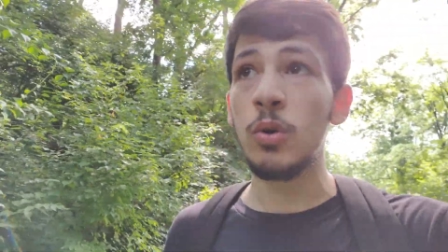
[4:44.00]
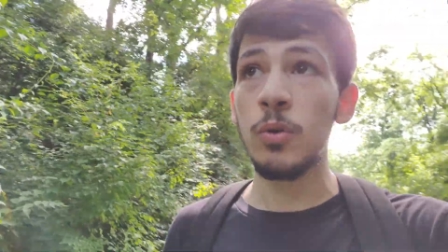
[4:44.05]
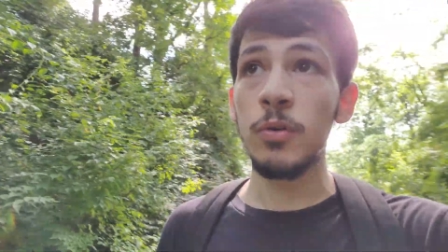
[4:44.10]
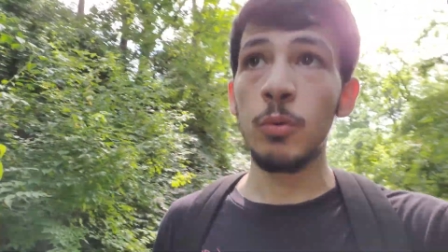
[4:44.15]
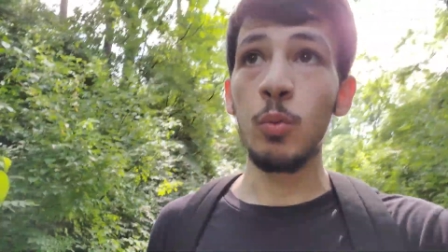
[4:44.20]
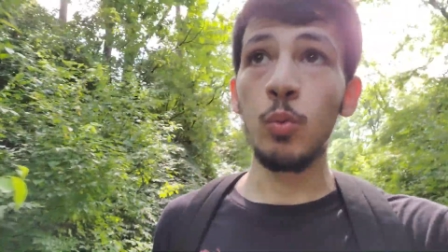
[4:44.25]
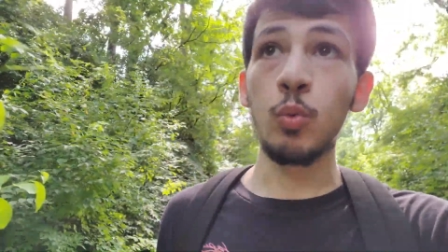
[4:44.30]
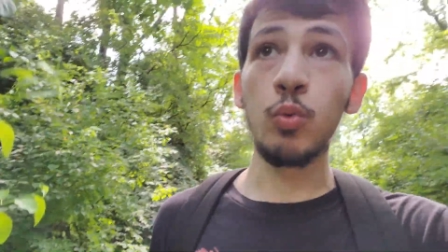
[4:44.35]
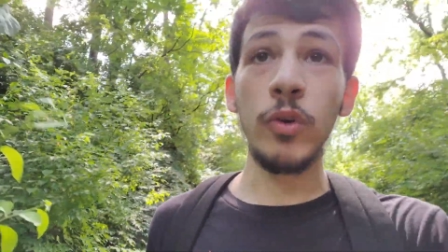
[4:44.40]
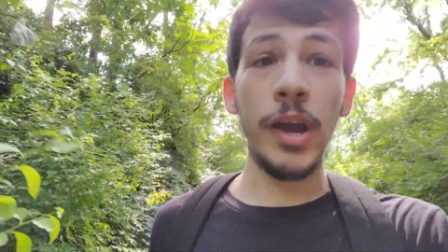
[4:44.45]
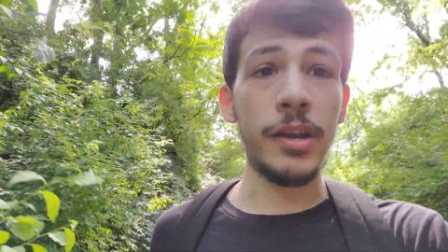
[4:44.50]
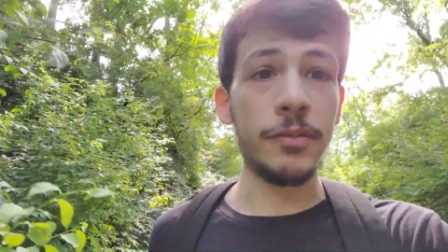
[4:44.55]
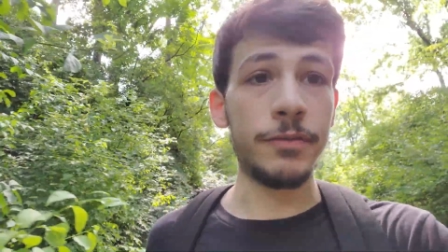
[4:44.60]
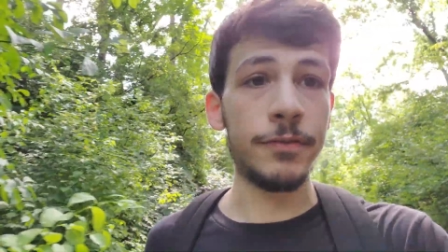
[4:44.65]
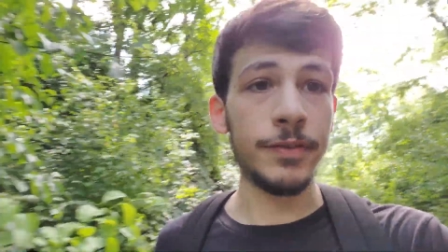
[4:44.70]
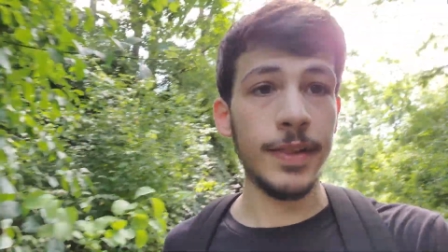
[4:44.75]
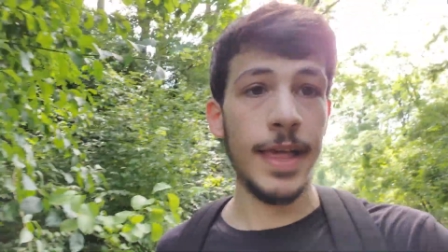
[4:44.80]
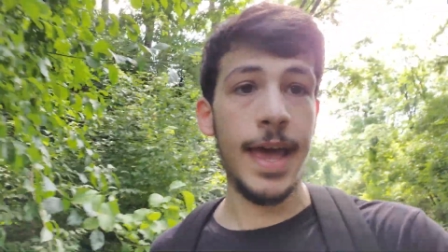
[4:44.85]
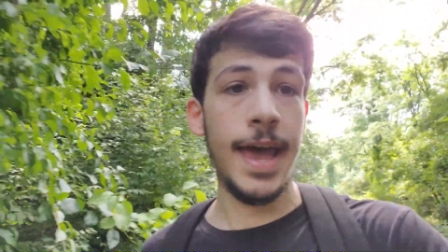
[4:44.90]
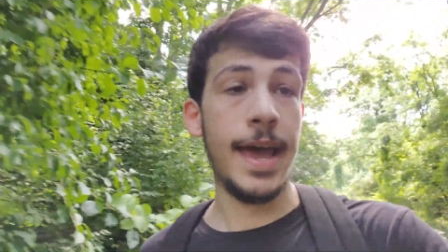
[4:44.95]
red
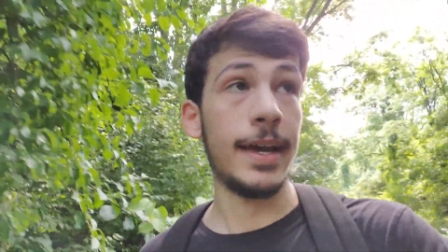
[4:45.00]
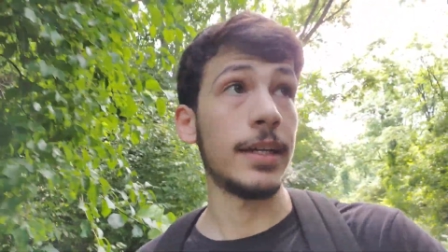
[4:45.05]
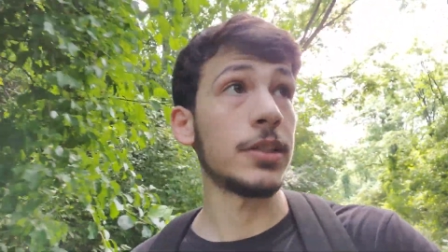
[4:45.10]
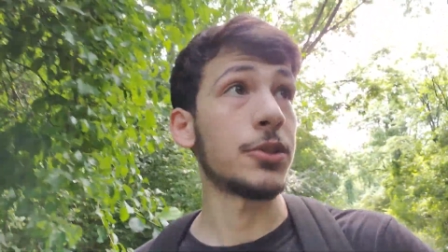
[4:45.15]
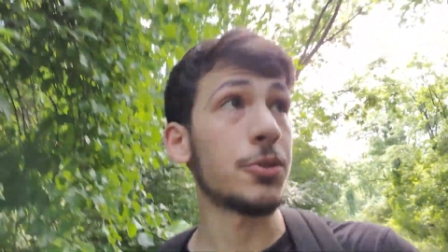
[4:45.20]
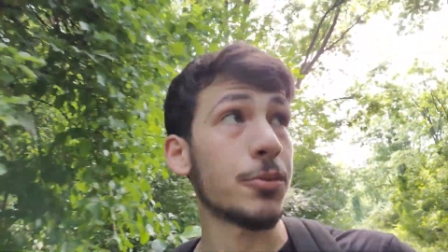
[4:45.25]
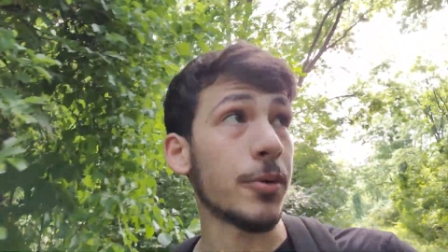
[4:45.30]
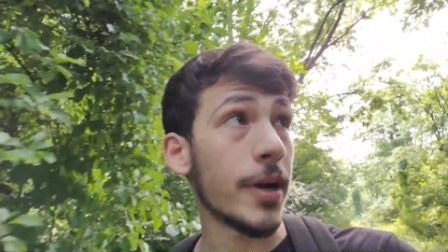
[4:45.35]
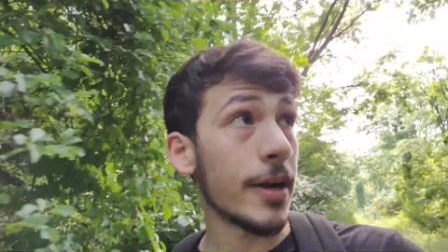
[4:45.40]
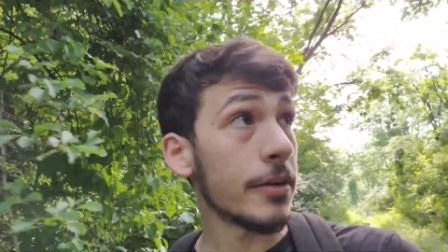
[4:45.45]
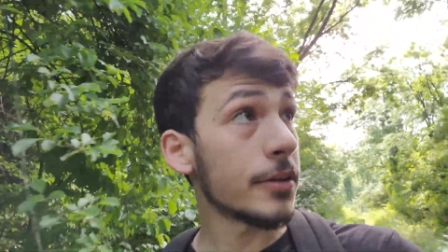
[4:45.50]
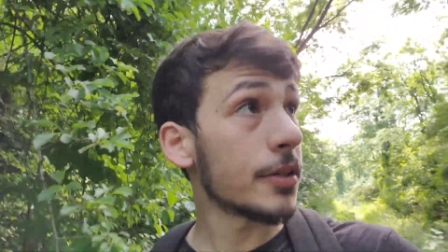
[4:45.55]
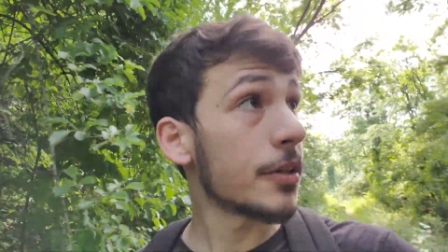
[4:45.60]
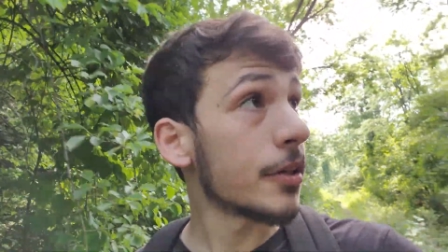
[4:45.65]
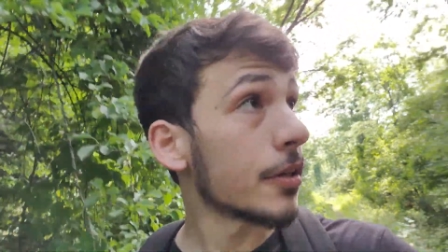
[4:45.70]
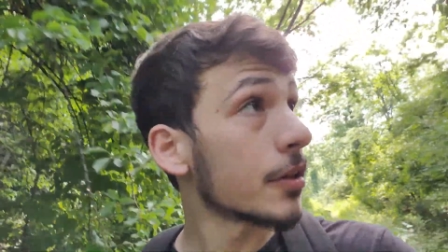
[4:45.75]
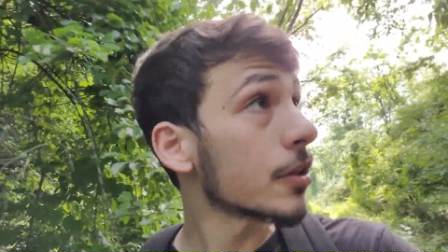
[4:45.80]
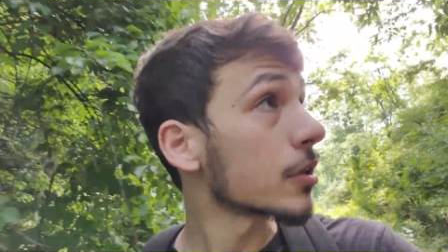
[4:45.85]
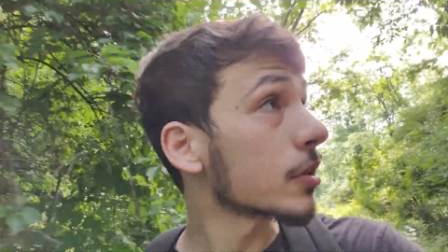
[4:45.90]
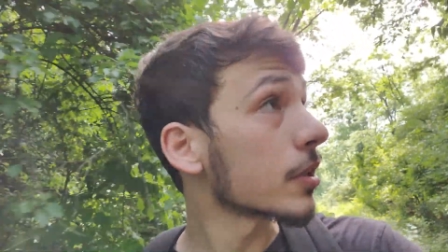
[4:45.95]
flags around
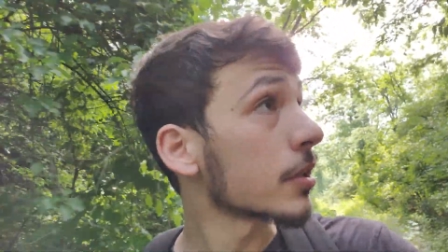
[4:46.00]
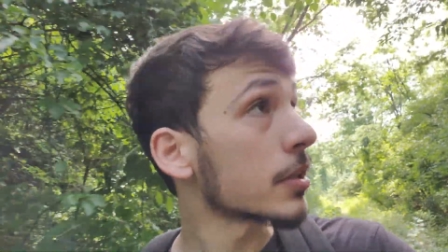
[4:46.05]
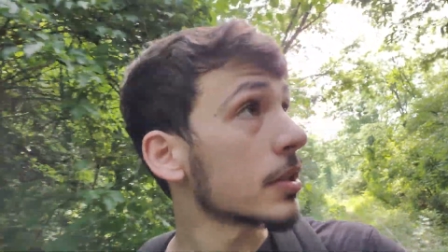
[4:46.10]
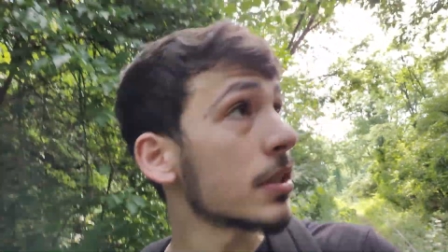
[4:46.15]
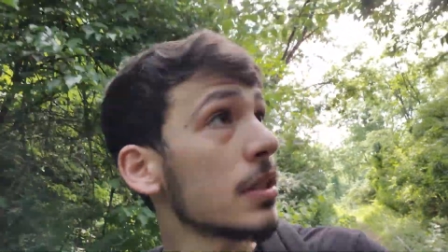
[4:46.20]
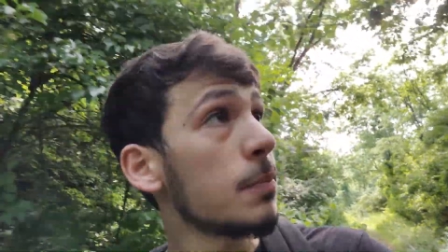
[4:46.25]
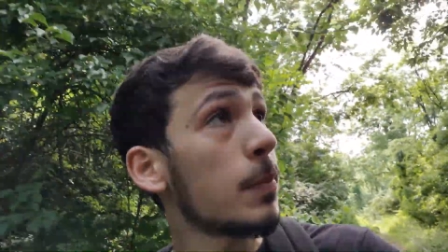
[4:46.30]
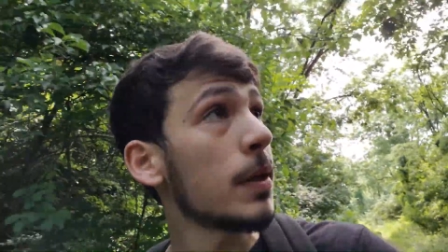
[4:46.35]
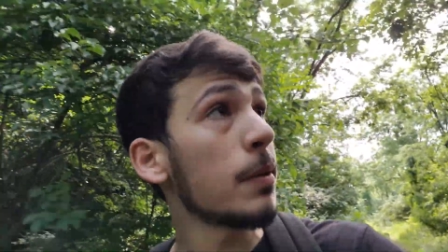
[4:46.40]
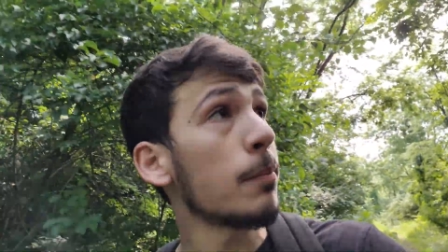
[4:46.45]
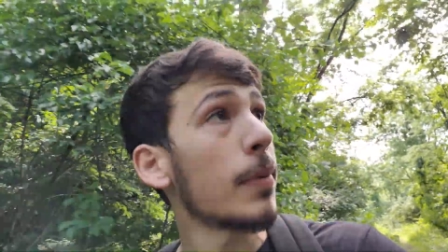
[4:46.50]
here. There's a sleeping